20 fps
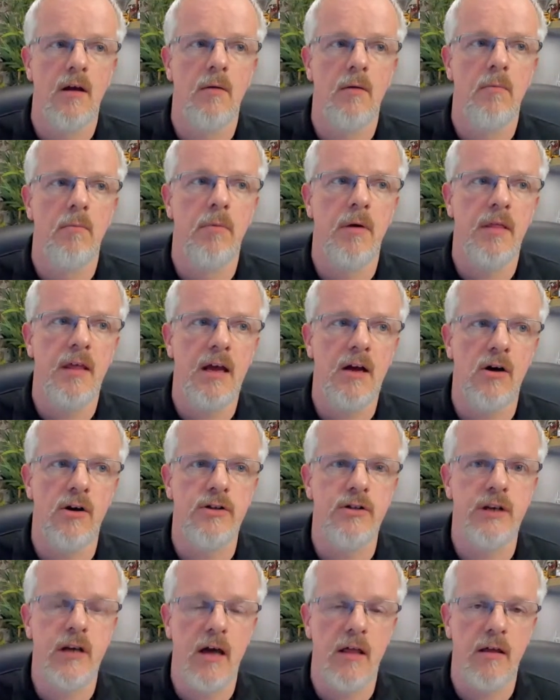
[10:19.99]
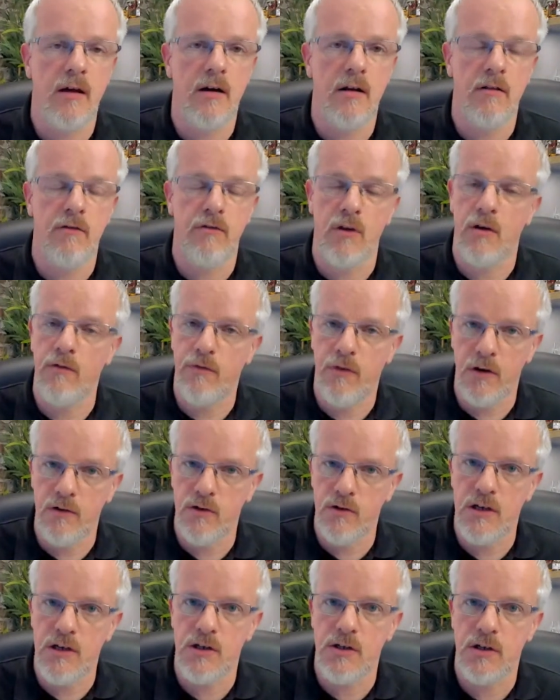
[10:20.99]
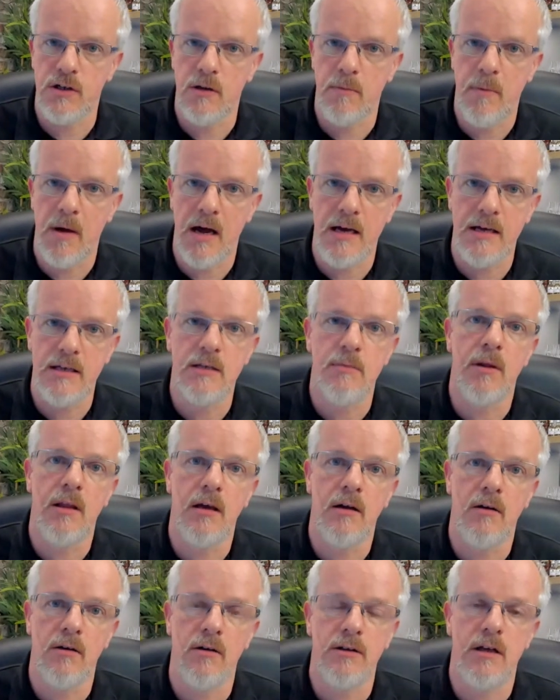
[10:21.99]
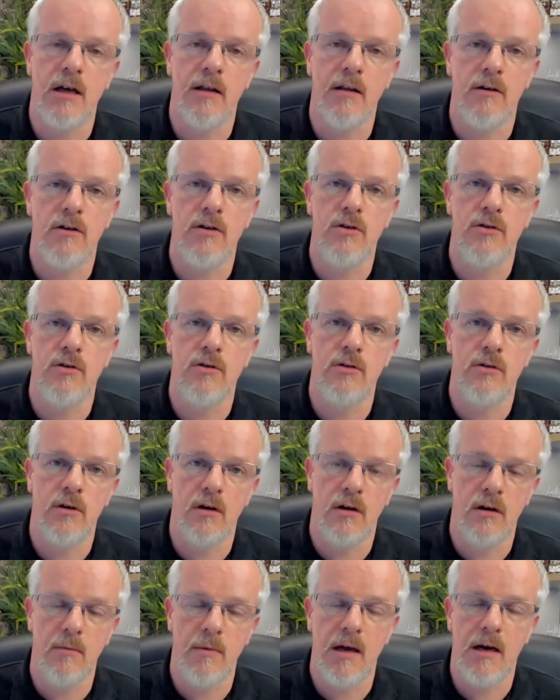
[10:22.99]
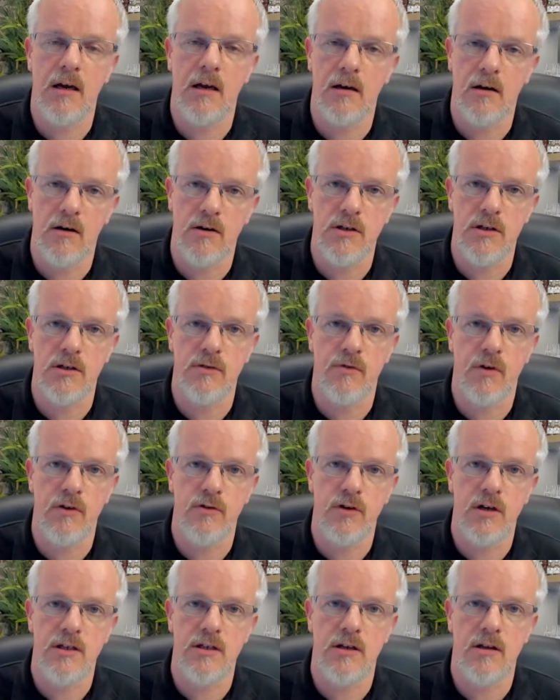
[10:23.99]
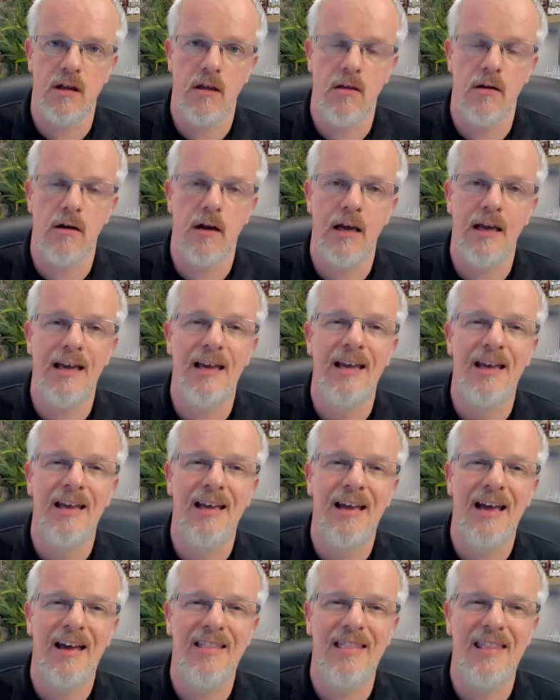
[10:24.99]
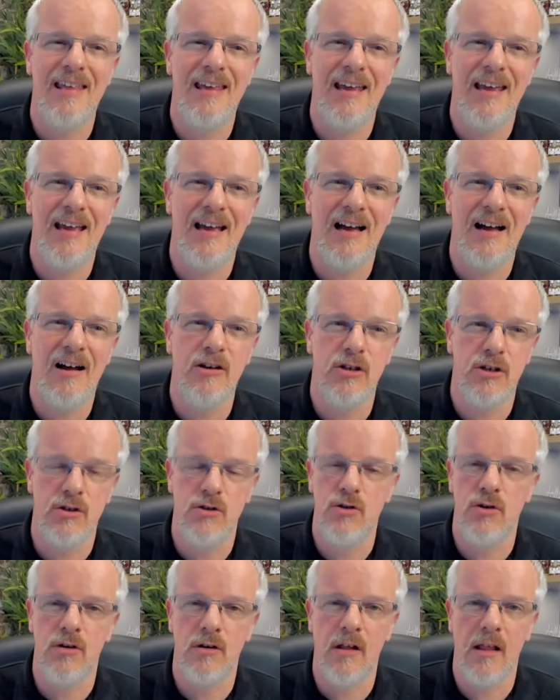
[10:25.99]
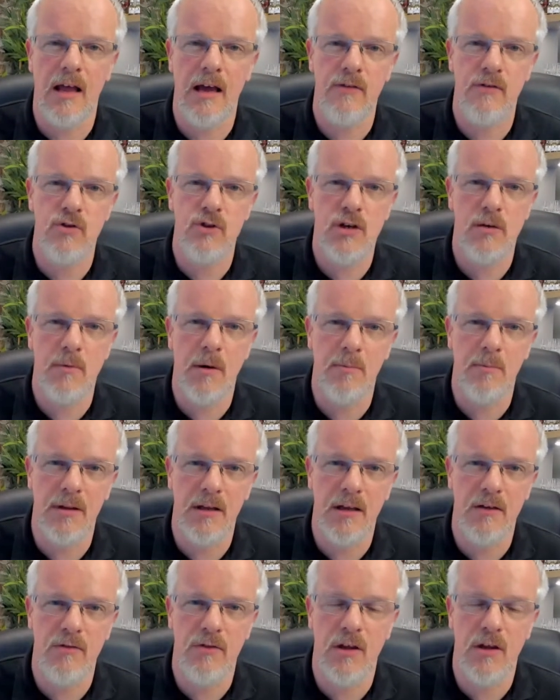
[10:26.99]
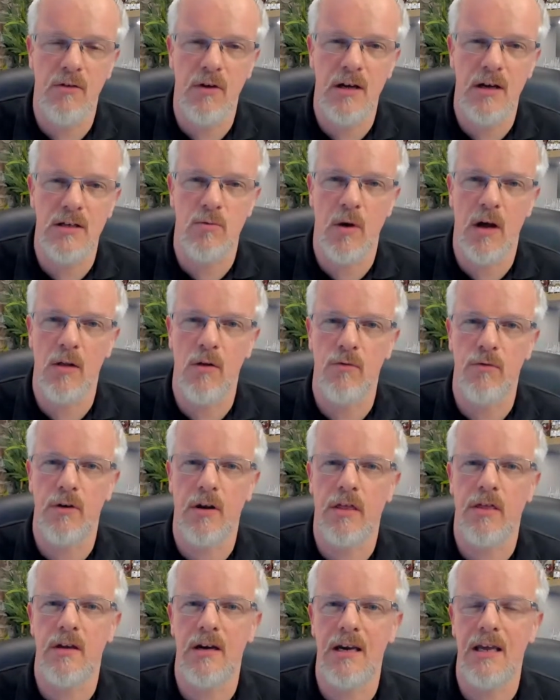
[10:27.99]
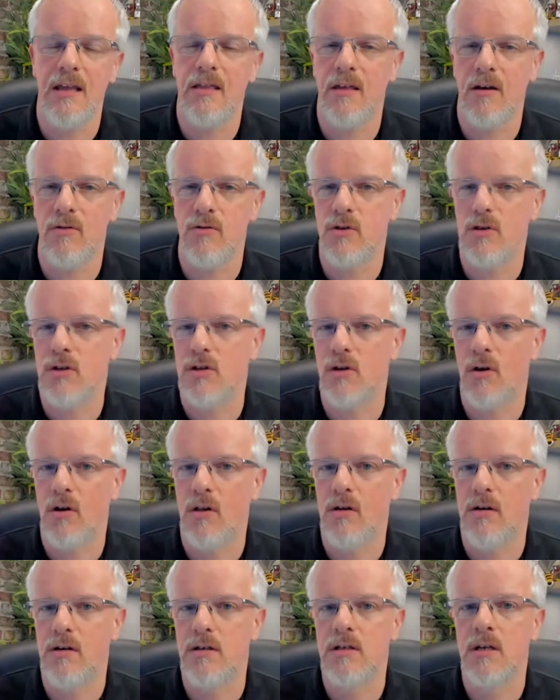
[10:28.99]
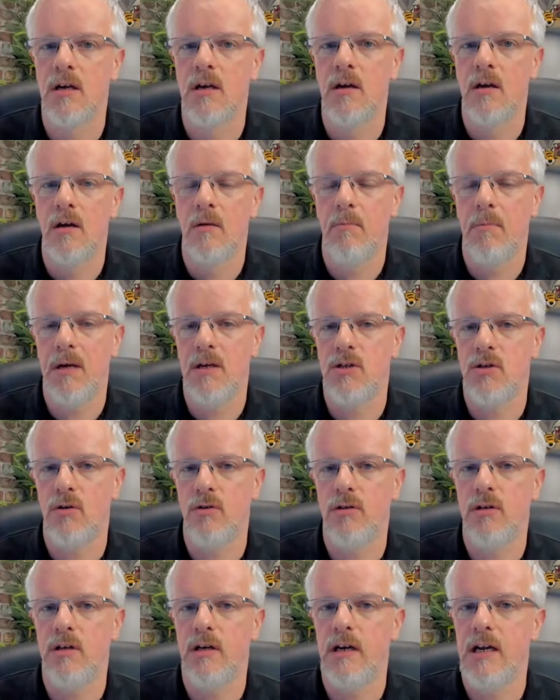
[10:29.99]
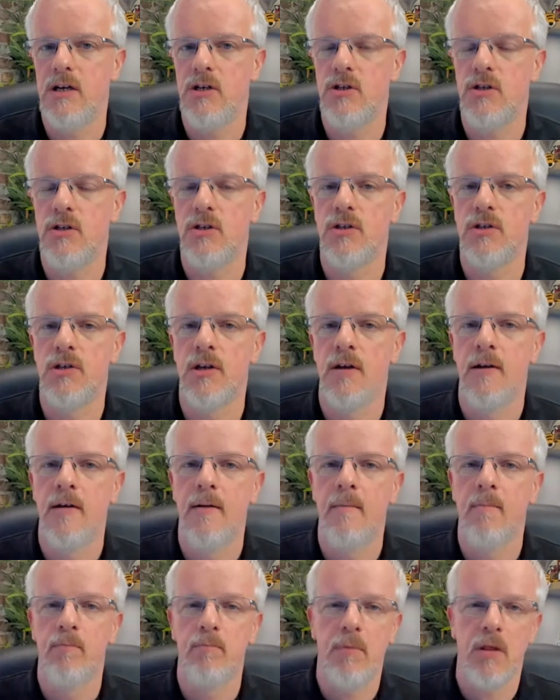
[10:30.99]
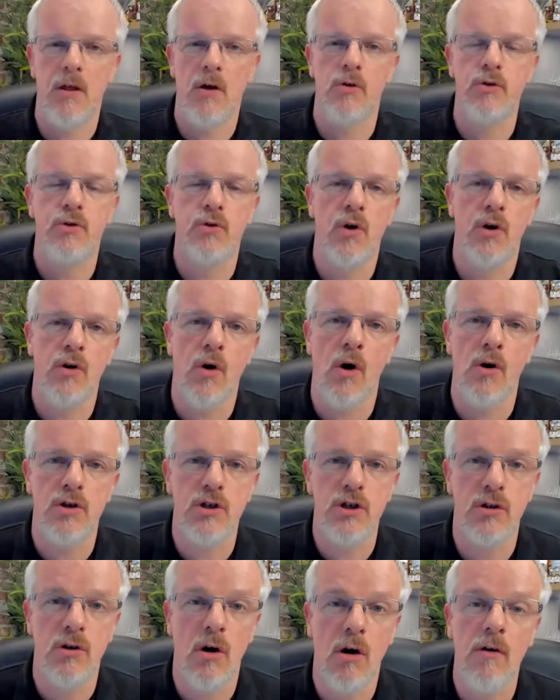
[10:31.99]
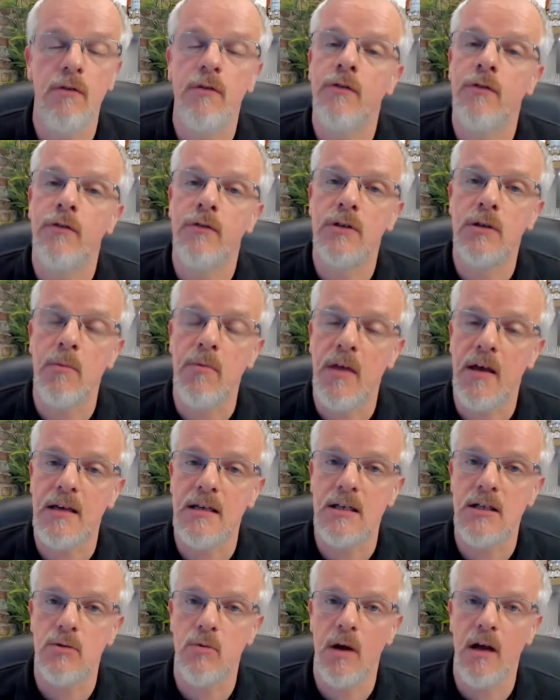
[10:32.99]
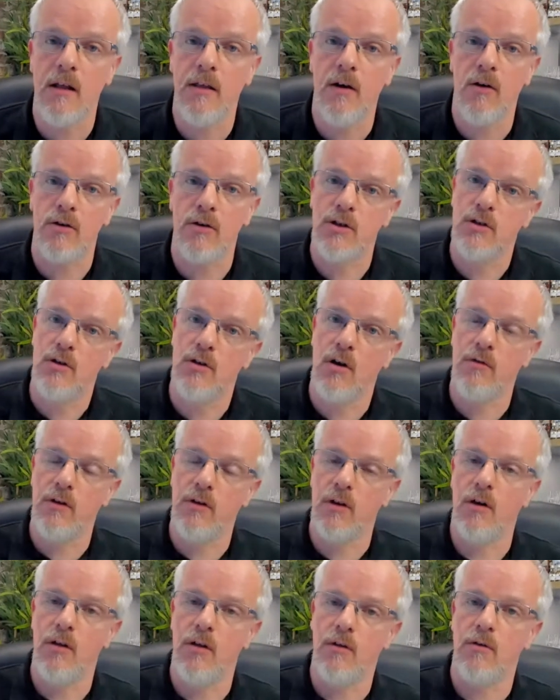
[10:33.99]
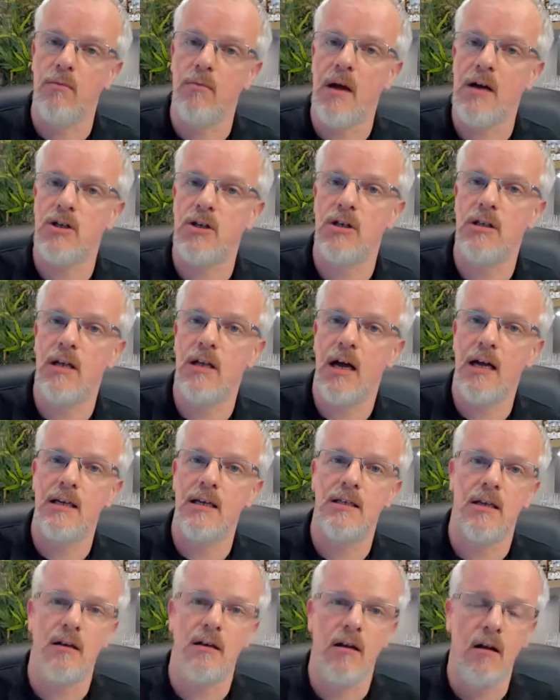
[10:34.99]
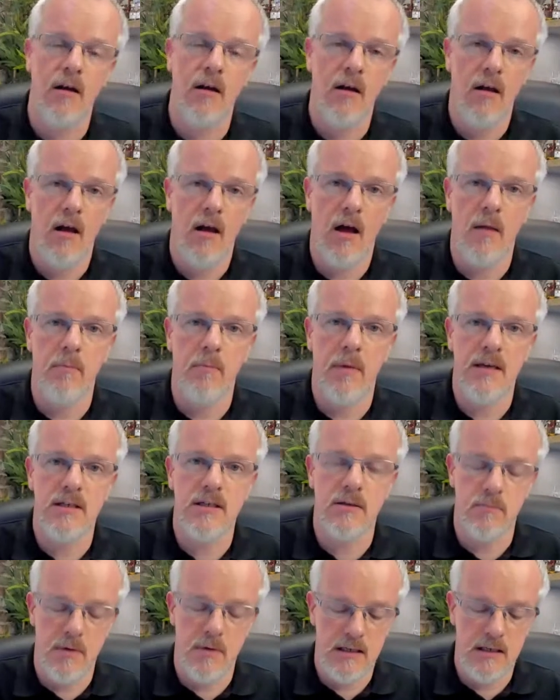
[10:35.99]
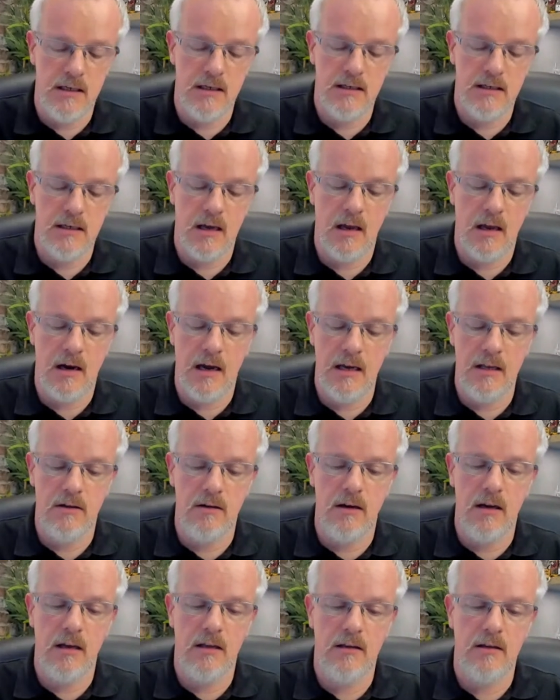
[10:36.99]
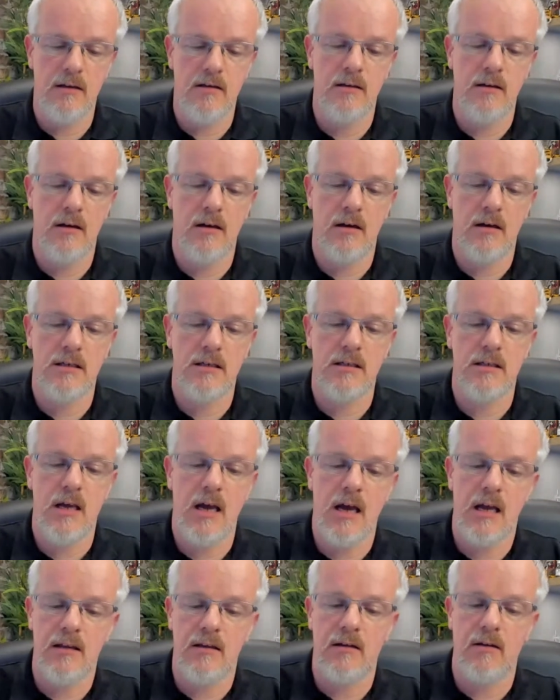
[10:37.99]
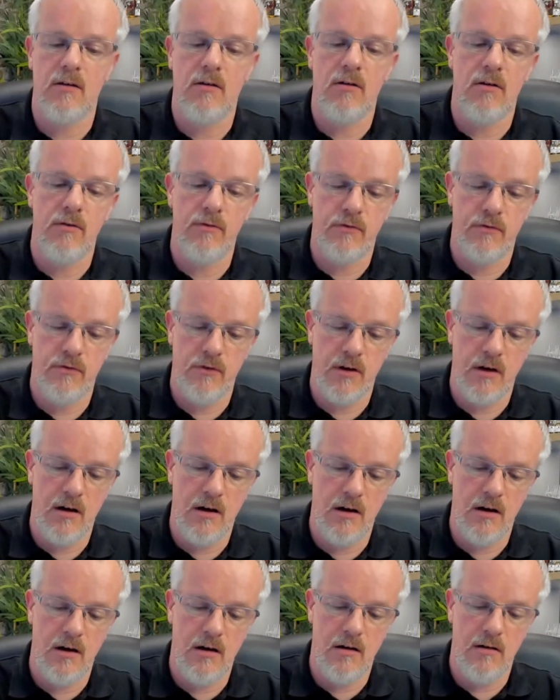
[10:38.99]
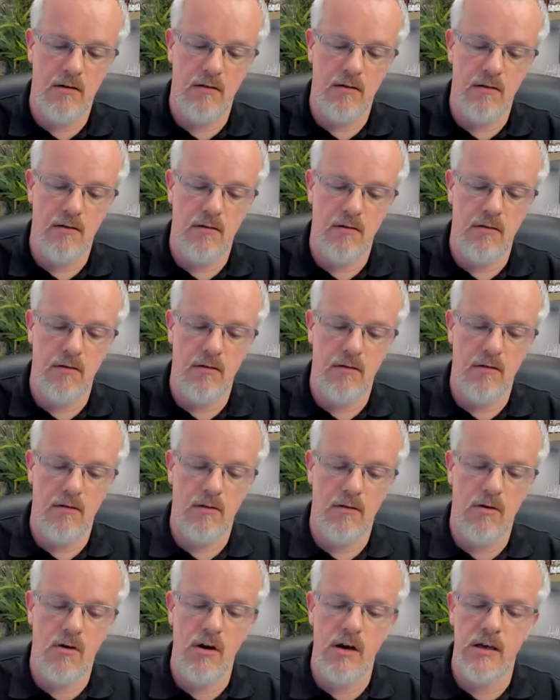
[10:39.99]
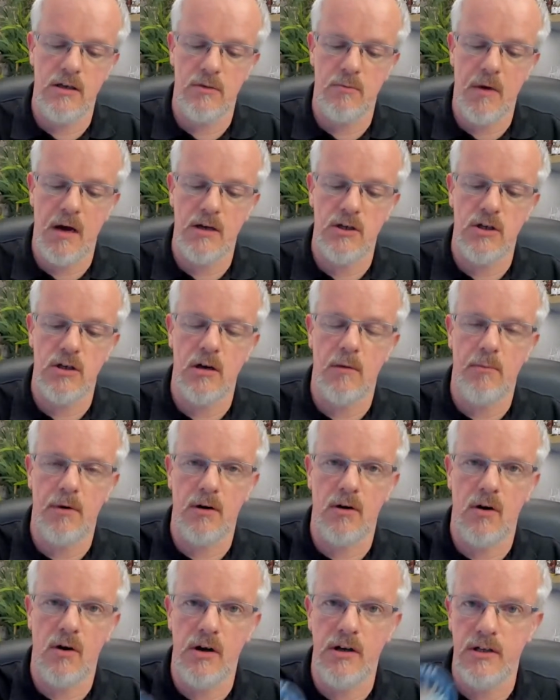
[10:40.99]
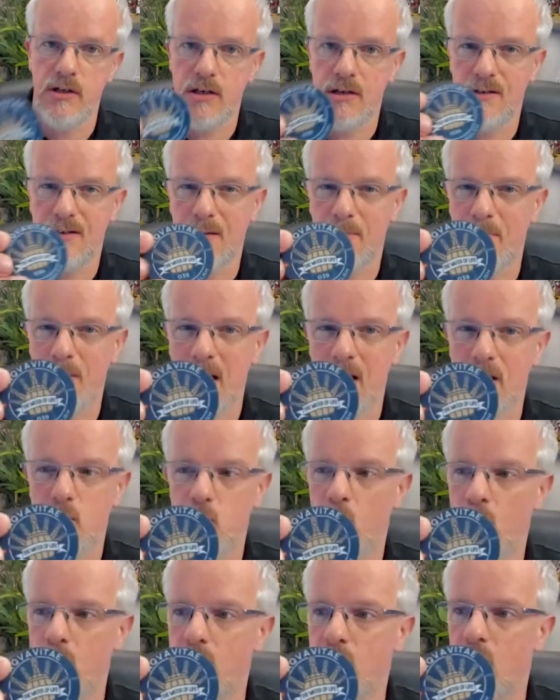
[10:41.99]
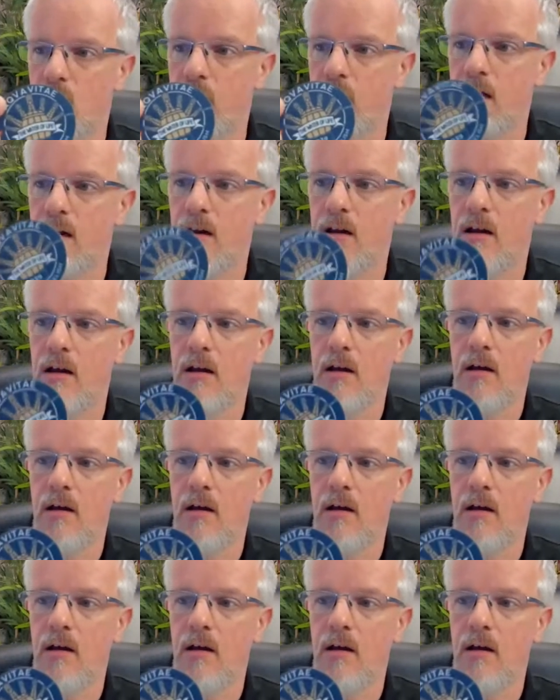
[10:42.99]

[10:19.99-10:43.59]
But they got together, they've done fundraisers in the past, but they got together to do an American Nurses fundraiser the other night. And they, just during the live stream, I believe they raised well over $3,000 based on donations. But they also auctioned off some things as well. They auctioned off a lot of their own merchandise and bits and pieces. And I donated a set of coins, matching number coins. This is a batch one coin.